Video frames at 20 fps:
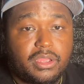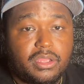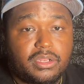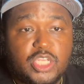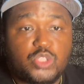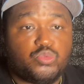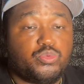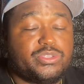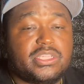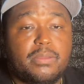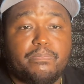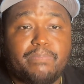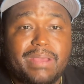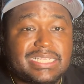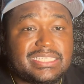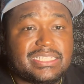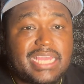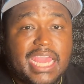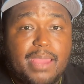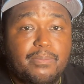This was the
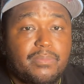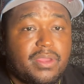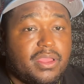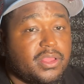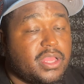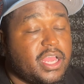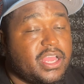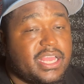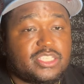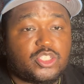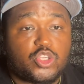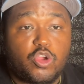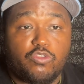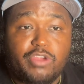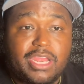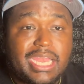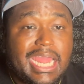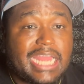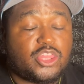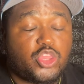best game of his
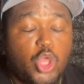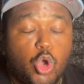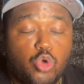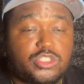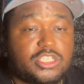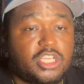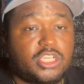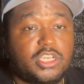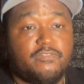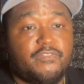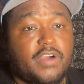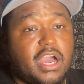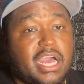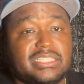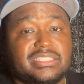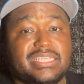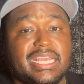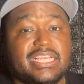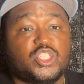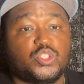career. That throw to
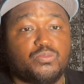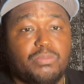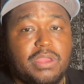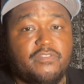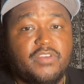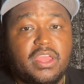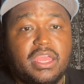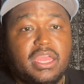Devontae Smith.